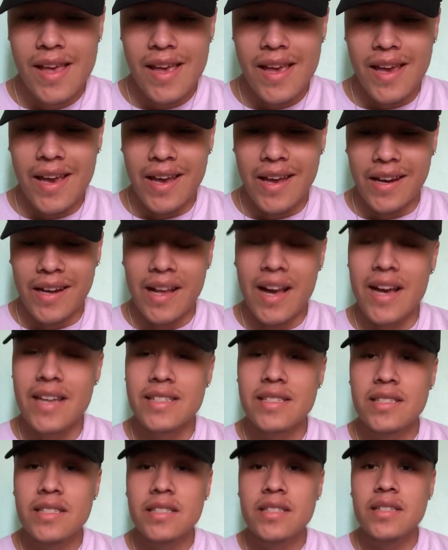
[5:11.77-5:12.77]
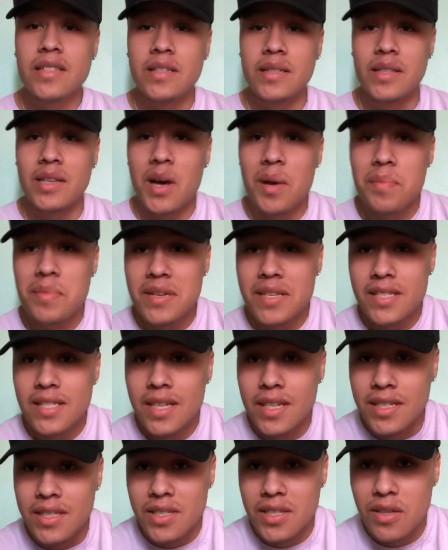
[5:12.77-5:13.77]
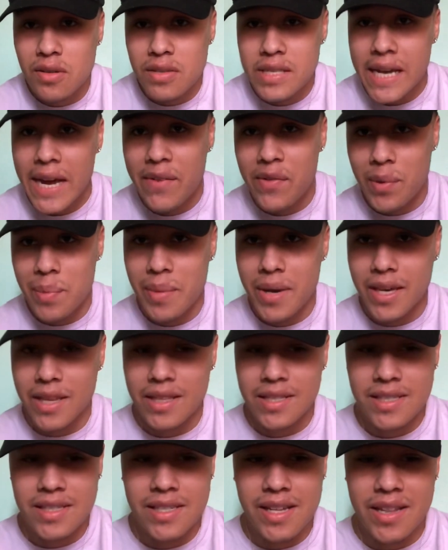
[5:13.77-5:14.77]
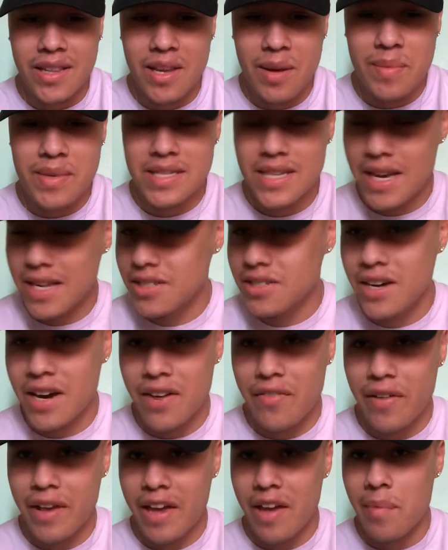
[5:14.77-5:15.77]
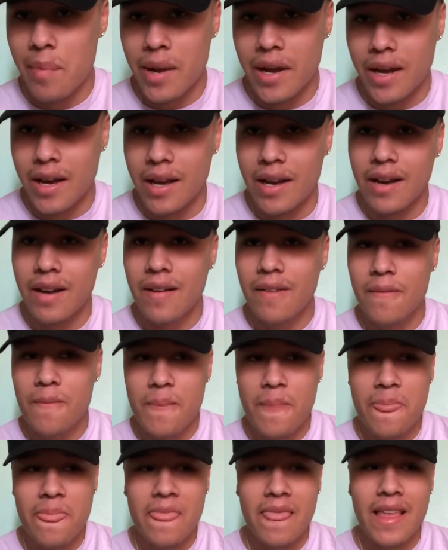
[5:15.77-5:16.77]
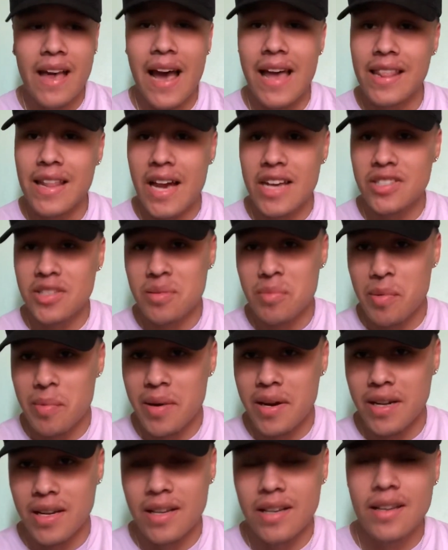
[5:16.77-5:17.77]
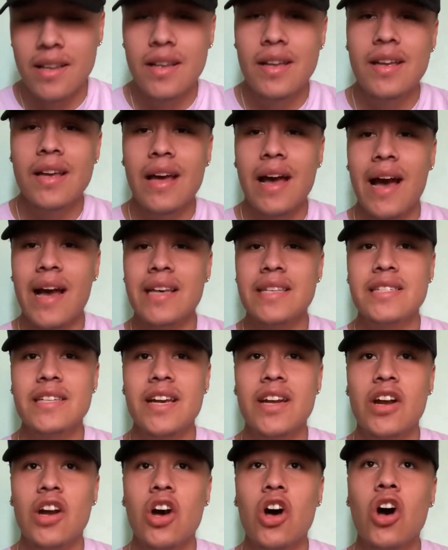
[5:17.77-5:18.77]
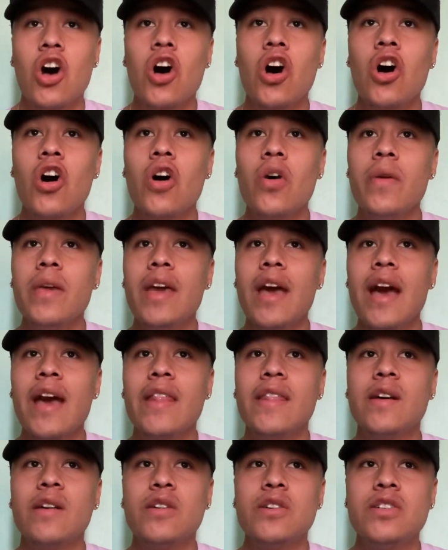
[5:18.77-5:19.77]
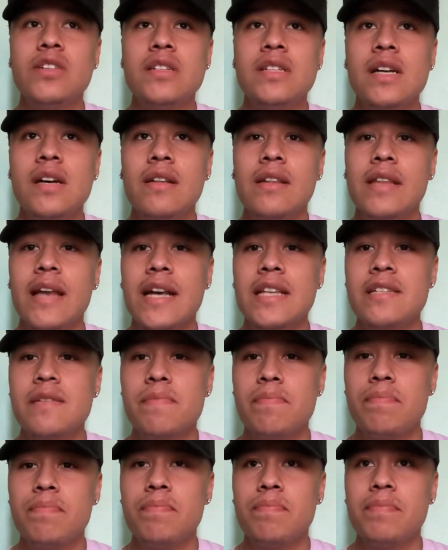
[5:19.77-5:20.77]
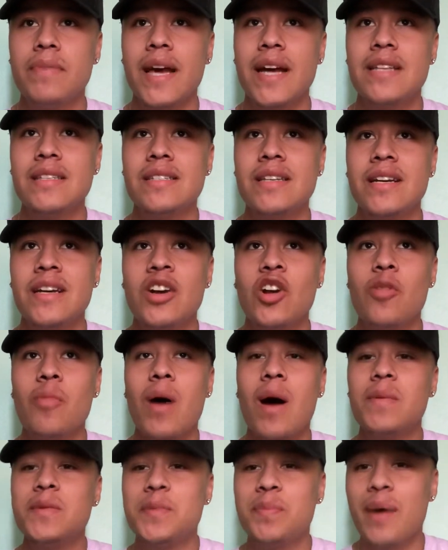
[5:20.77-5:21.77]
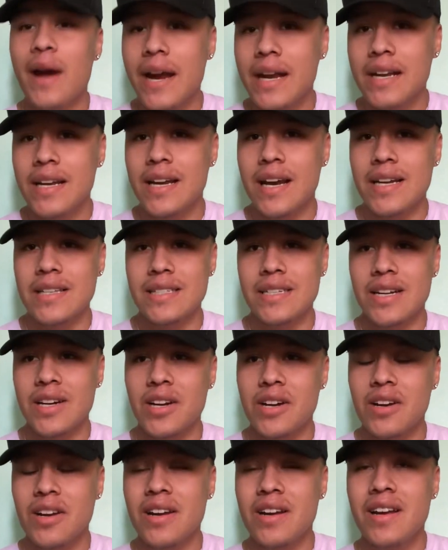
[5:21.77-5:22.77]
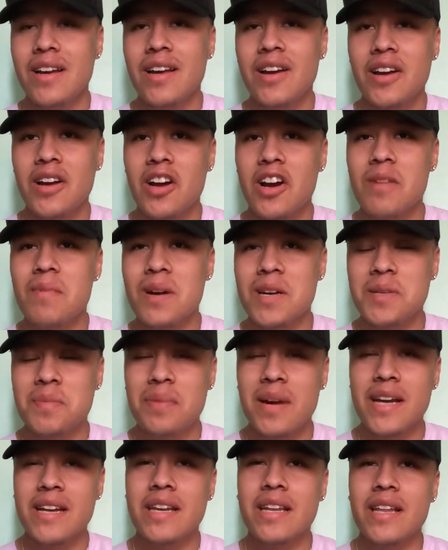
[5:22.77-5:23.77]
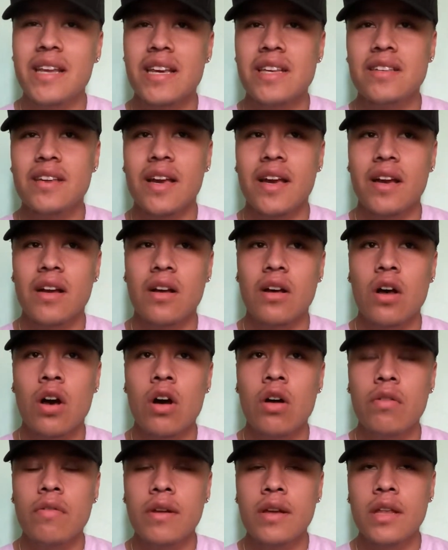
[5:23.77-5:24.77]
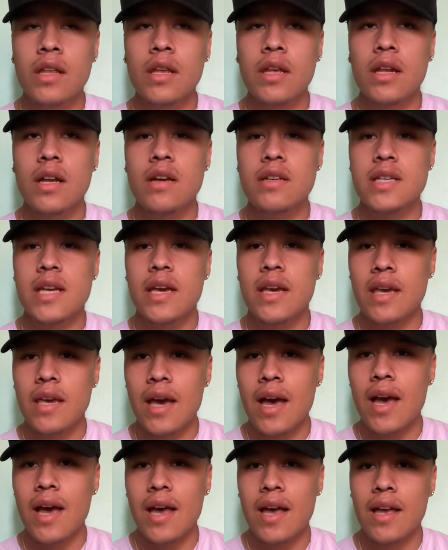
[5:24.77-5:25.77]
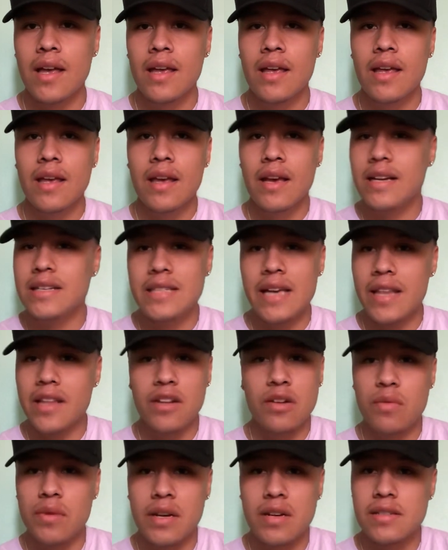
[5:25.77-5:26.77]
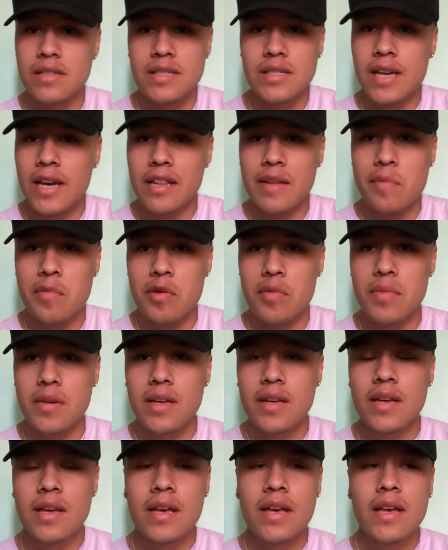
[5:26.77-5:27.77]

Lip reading: And guys, this is the dumbest excuse I ever made. This is the dumbest answer I ever gave my dad. I lied to him about it. I said, oh yeah, the ultrasound, that's her mom's pregnant. I said, her mom's pregnant. And then he's like, oh really? And I was like, yeah, because I didn't know what else to say at the moment.